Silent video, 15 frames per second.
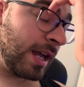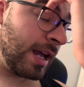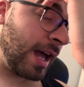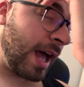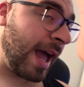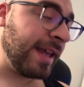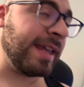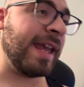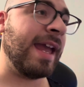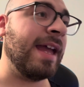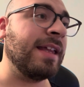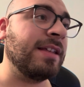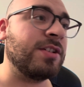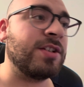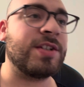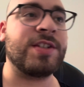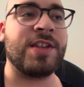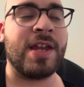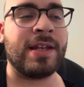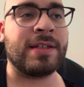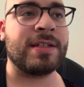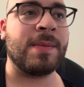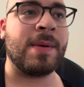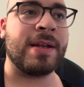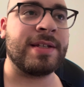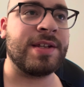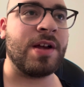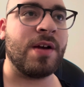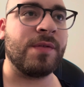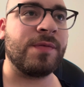I can't just think to
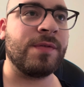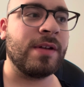myself